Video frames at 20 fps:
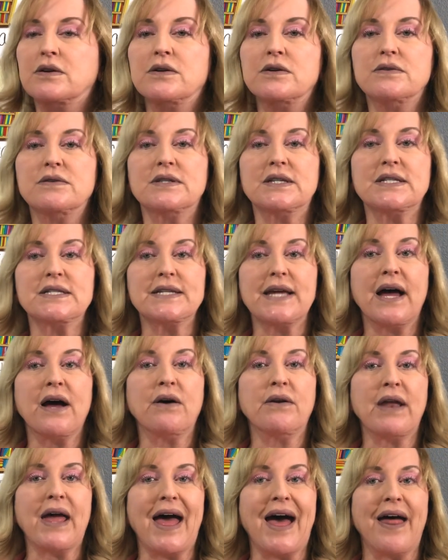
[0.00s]
you sit
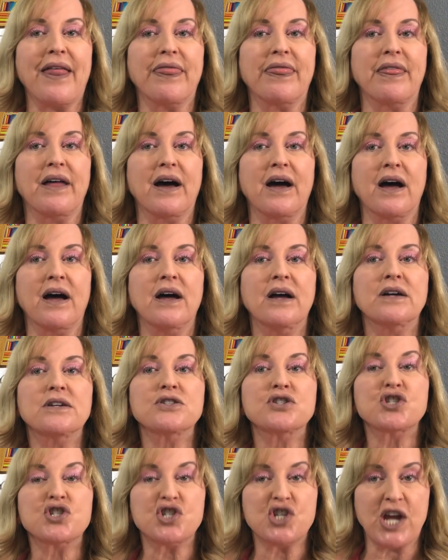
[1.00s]
down at the
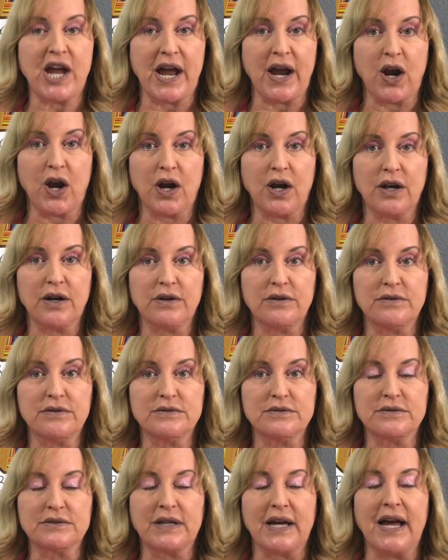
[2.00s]
chair.
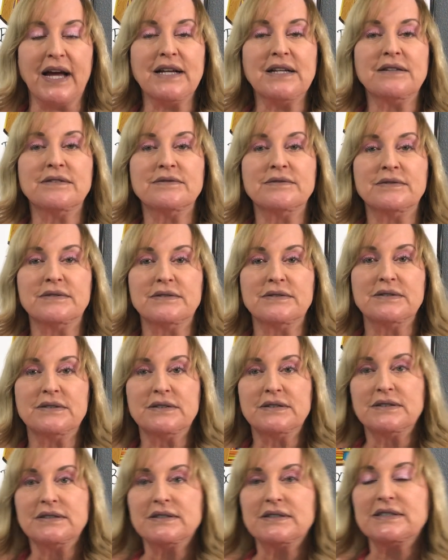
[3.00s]
Okay,
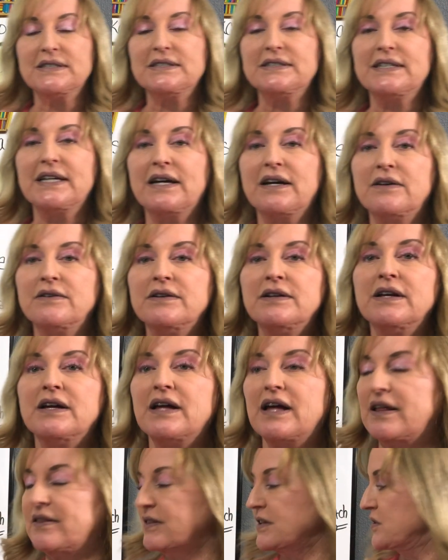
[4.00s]
sit down
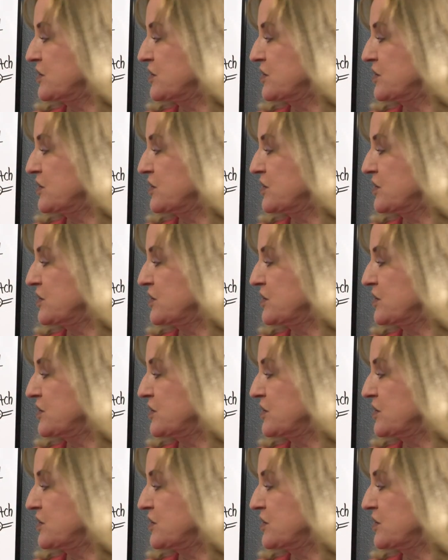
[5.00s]
at the